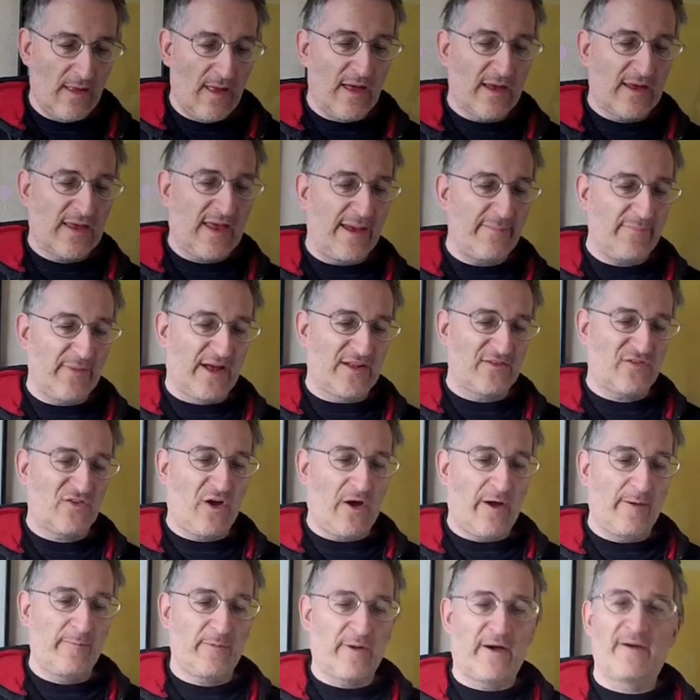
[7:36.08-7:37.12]
It came that
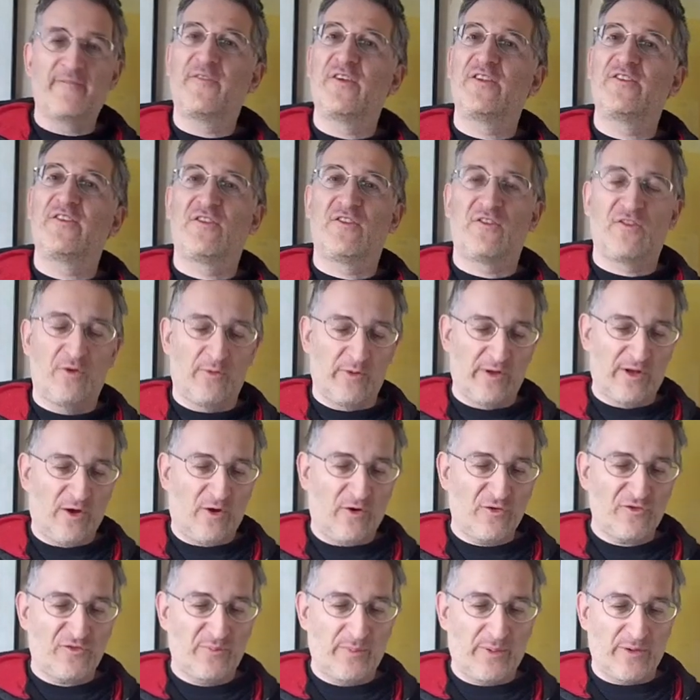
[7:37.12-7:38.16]
time when I visited you in
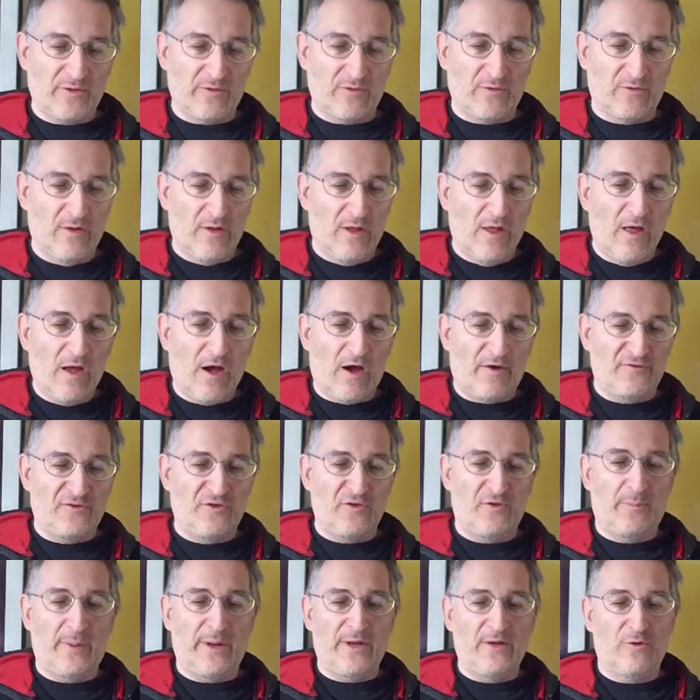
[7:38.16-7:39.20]
hospital
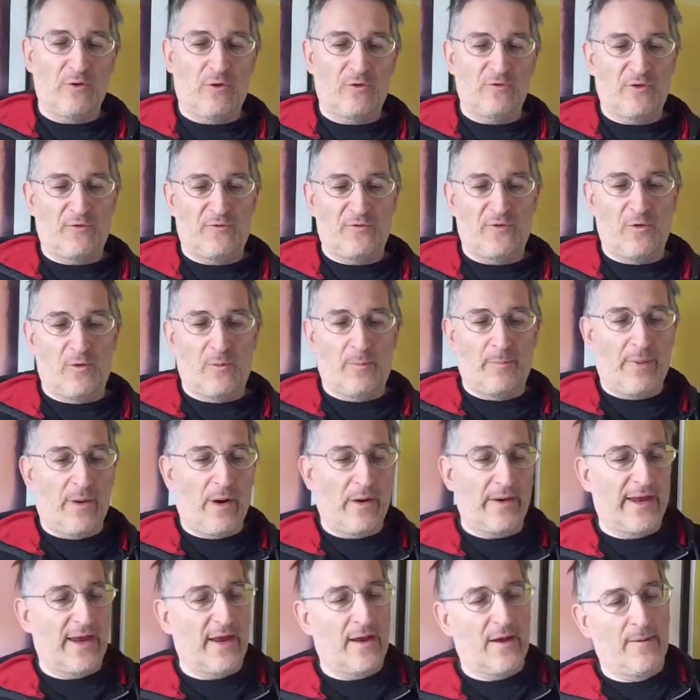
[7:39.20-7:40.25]
after you'd been knocked off your
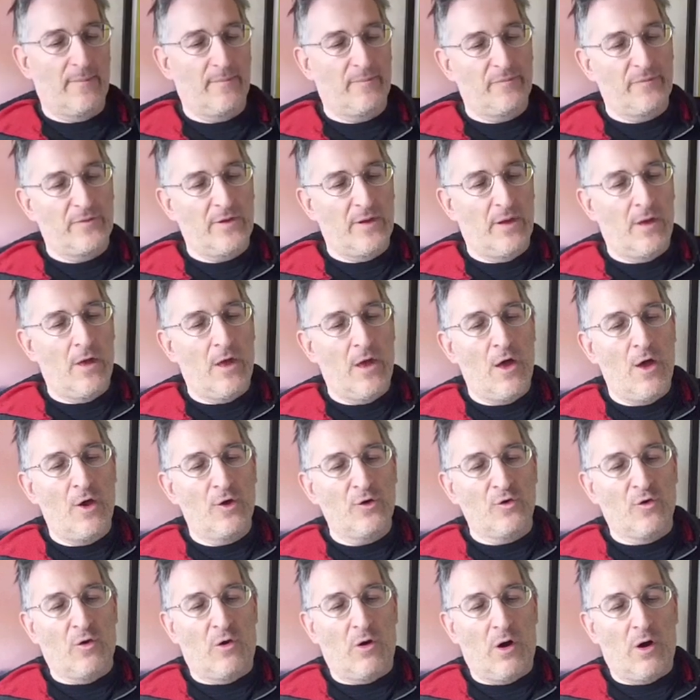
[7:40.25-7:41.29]
bike.
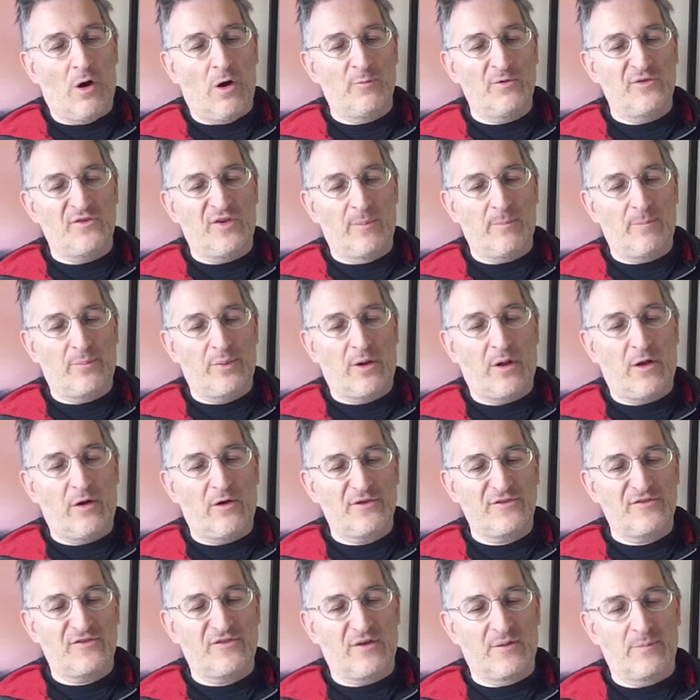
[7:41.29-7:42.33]
Your arm was in
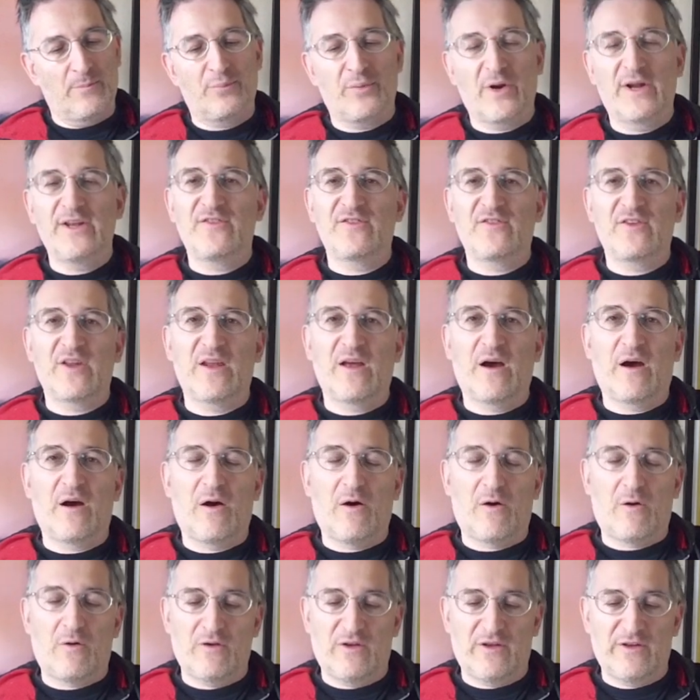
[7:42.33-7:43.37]
plaster and braced in a
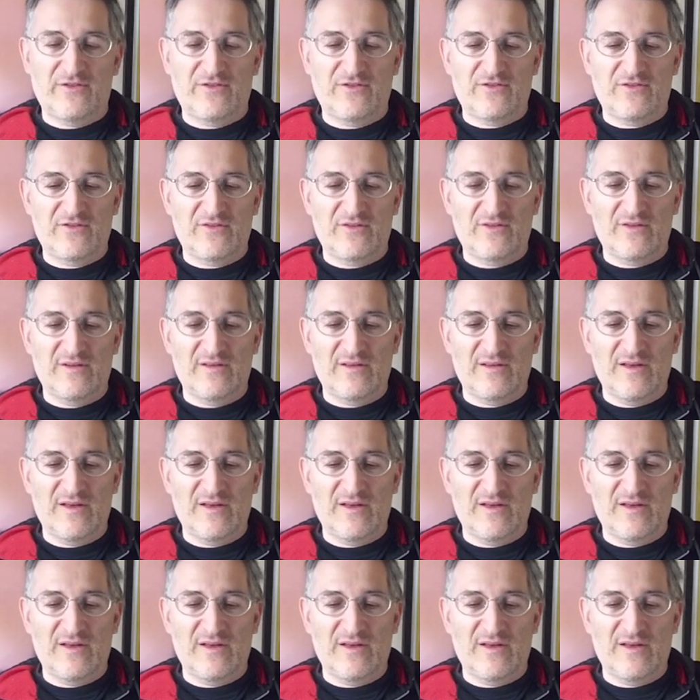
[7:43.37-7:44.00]
harness.